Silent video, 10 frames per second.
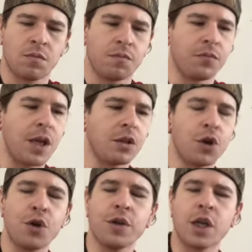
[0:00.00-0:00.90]
They
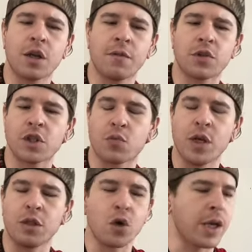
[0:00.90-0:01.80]
literally could have just
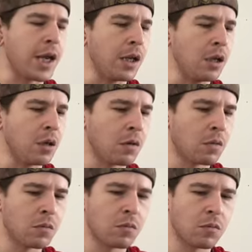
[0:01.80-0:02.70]
relocated.
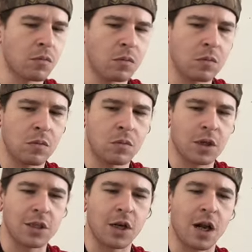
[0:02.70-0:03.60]

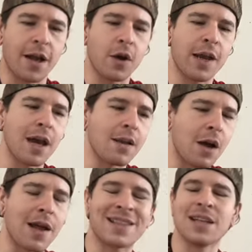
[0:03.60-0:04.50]
Because they're kind of like, okay, and
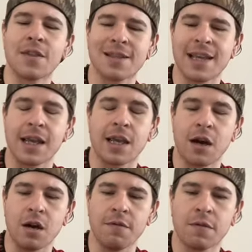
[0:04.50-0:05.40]
now that's done, that's taken
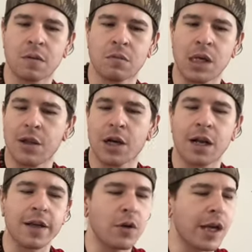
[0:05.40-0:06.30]
care of. And they're kind
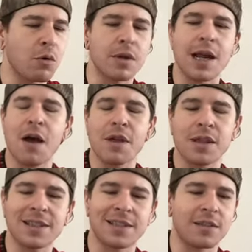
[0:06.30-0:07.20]
of like, okay, well, now that
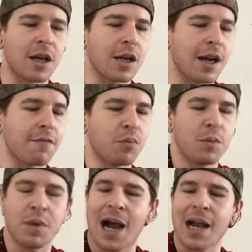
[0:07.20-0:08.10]
this is done and kind of
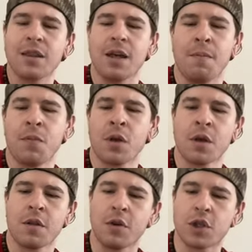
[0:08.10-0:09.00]
put behind them,
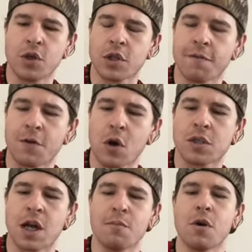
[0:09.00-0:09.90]
they're choosing to
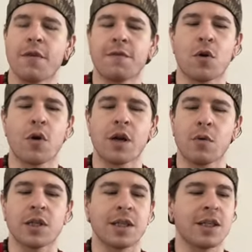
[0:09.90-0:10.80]
focus on moving forward here,
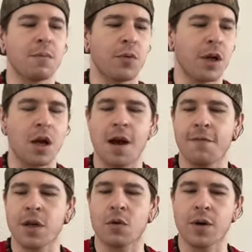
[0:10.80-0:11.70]
which they seem pretty
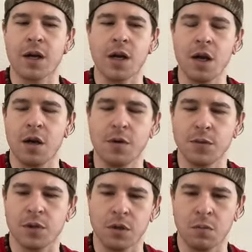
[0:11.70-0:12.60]
confident and ready to go, so.